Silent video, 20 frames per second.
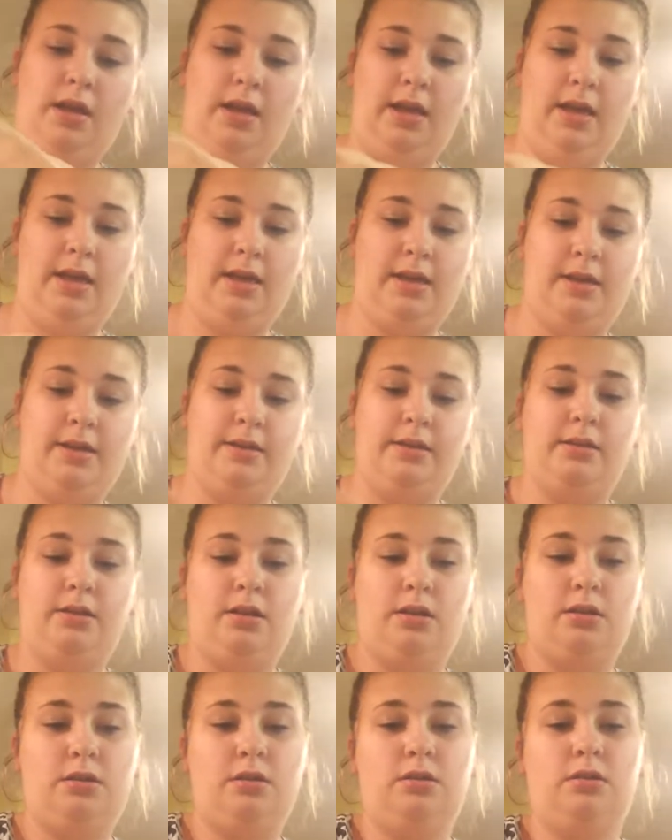
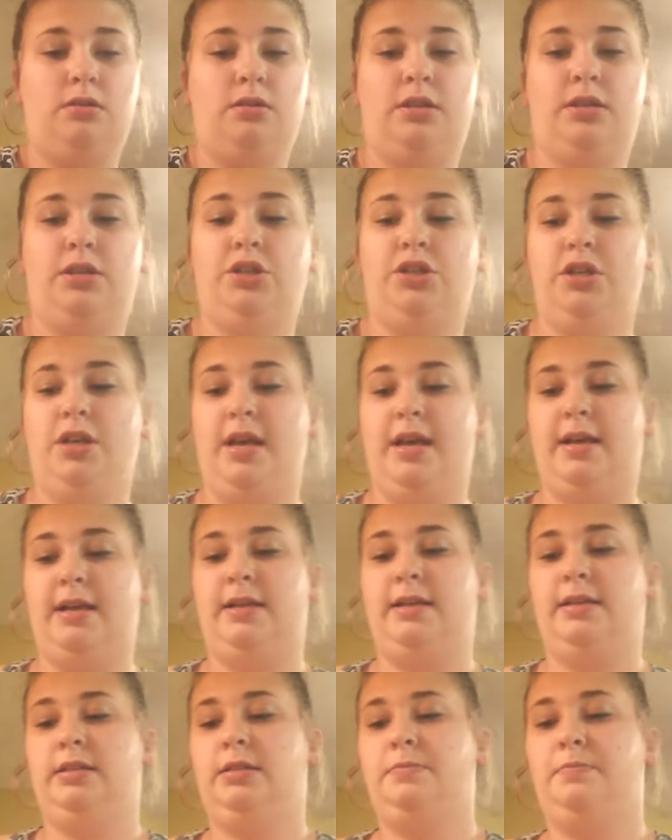And then she
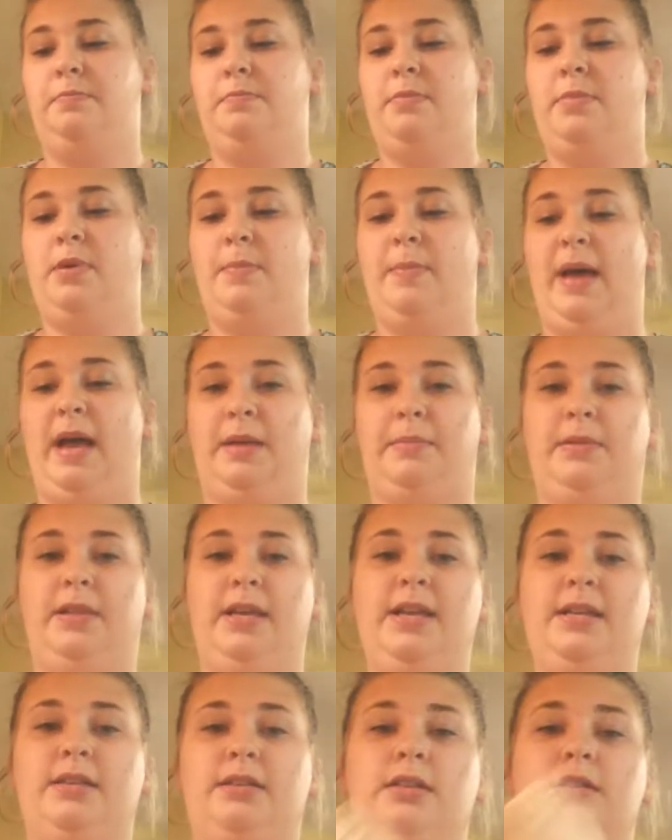has a back
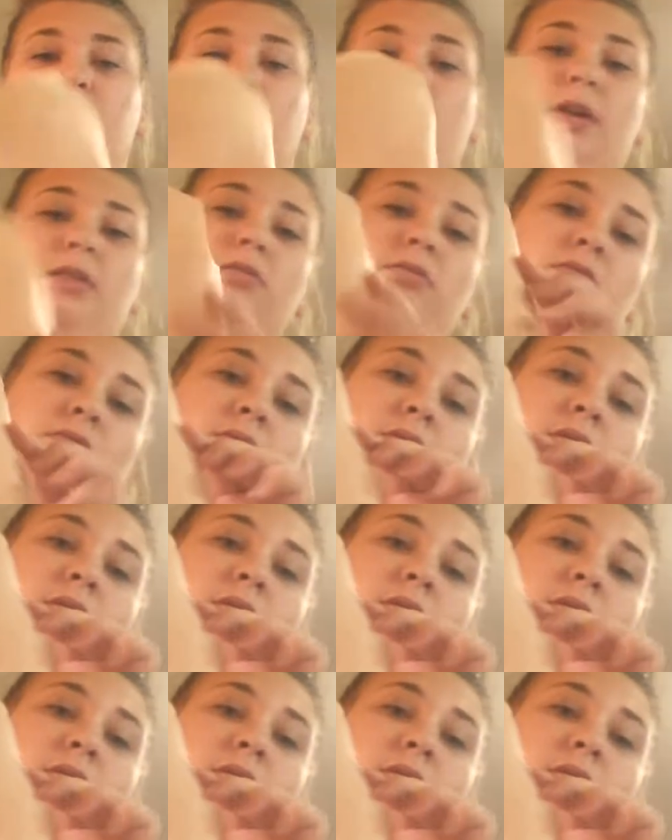plate as well.